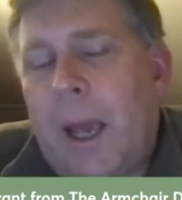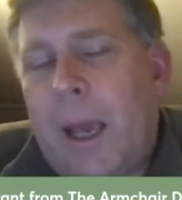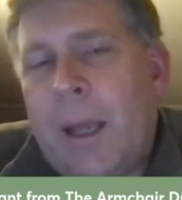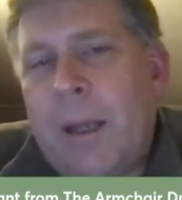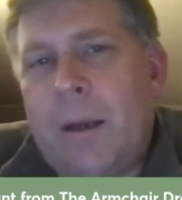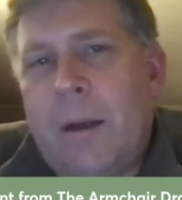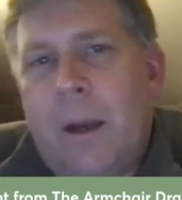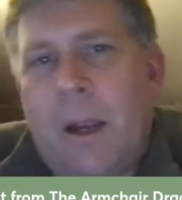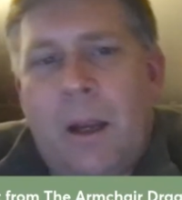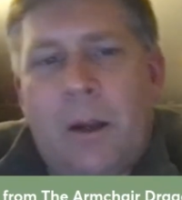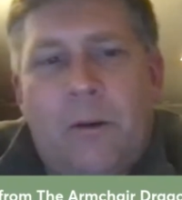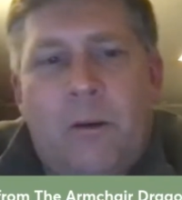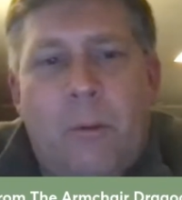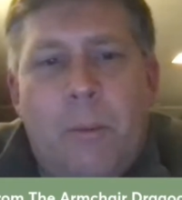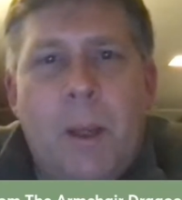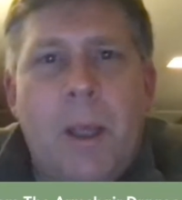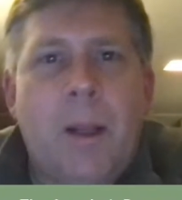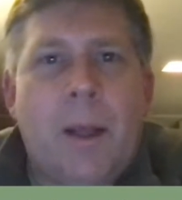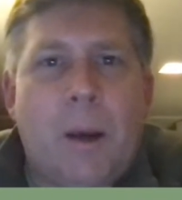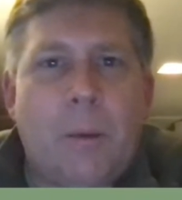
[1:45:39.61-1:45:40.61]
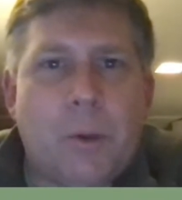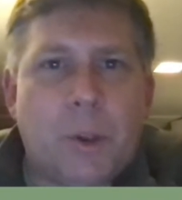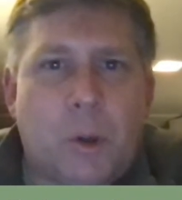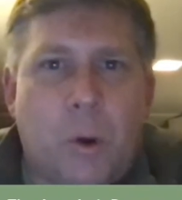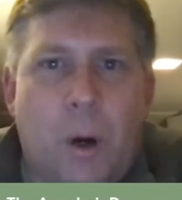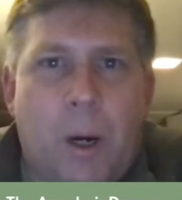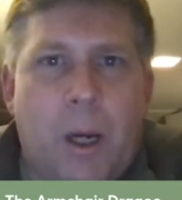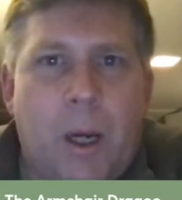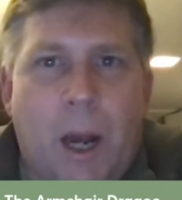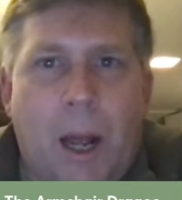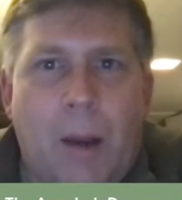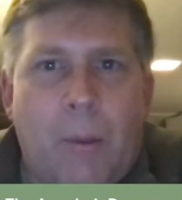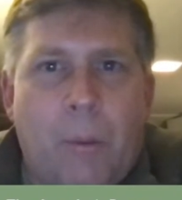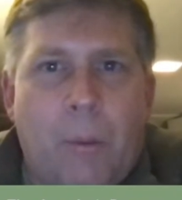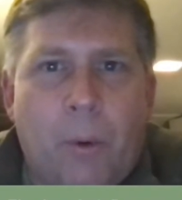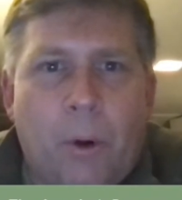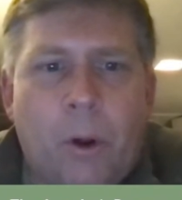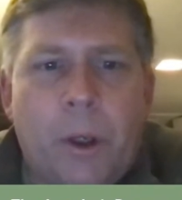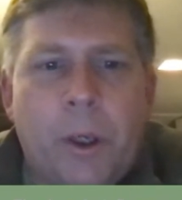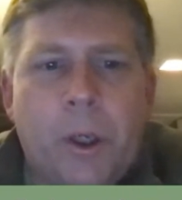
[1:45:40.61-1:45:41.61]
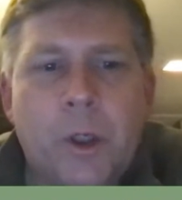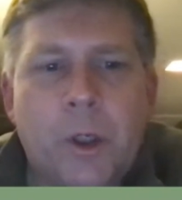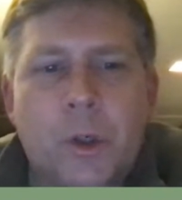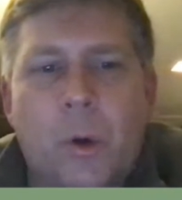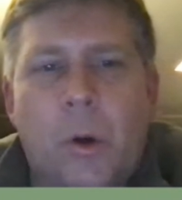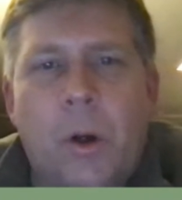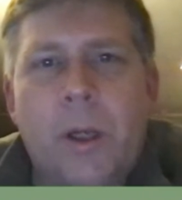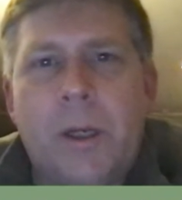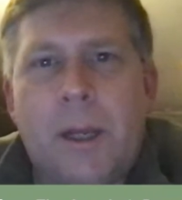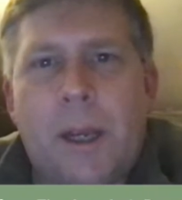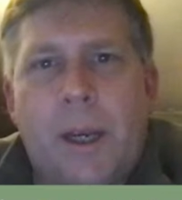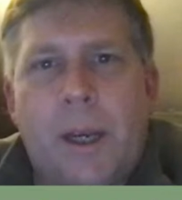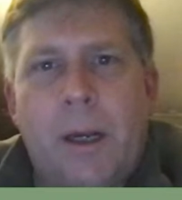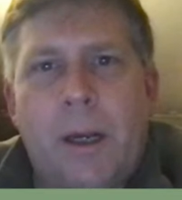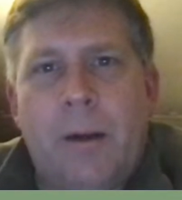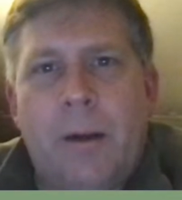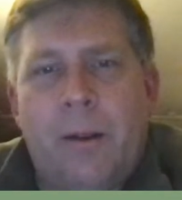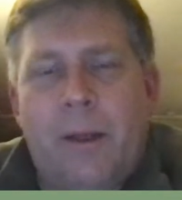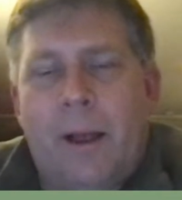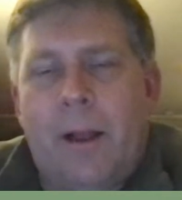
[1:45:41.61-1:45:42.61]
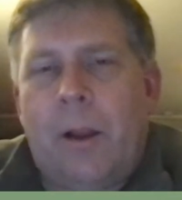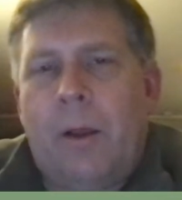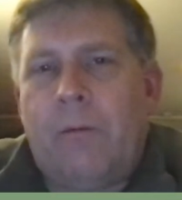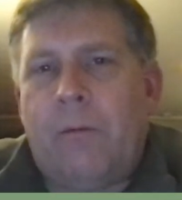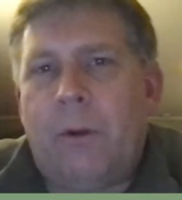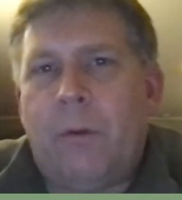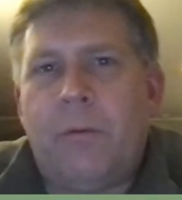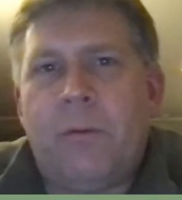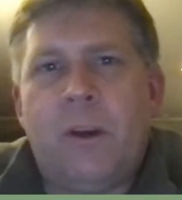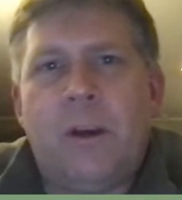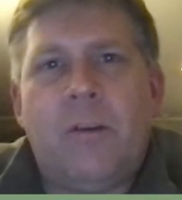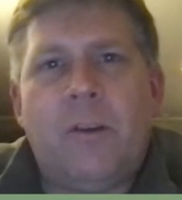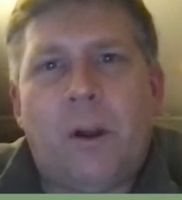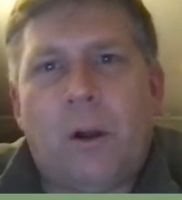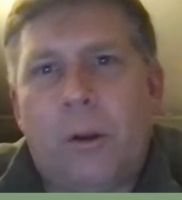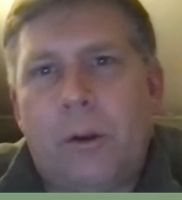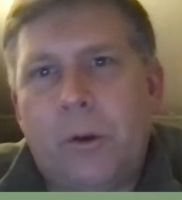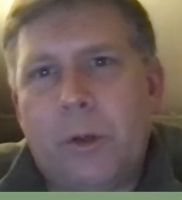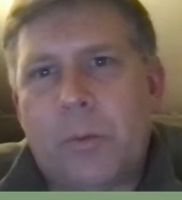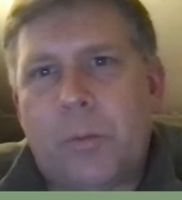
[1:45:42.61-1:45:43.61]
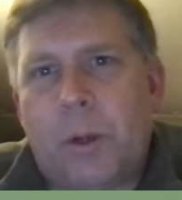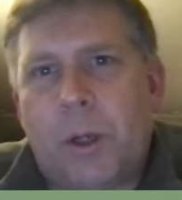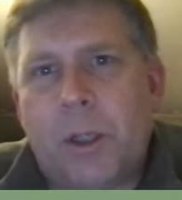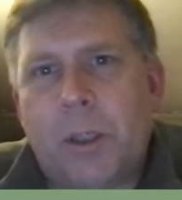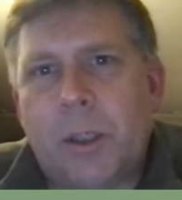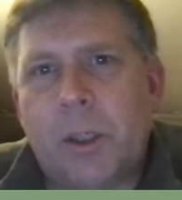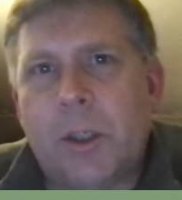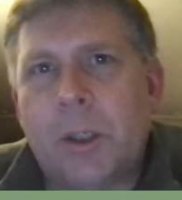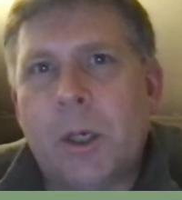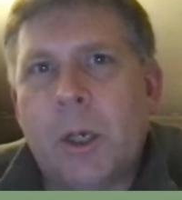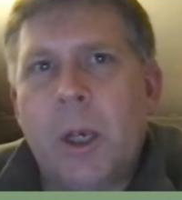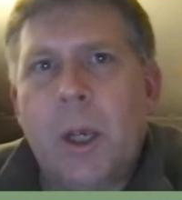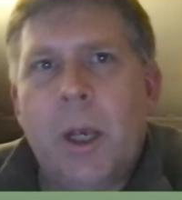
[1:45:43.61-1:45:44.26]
And to me, that was great. I really enjoyed digging into that level of detail in those places,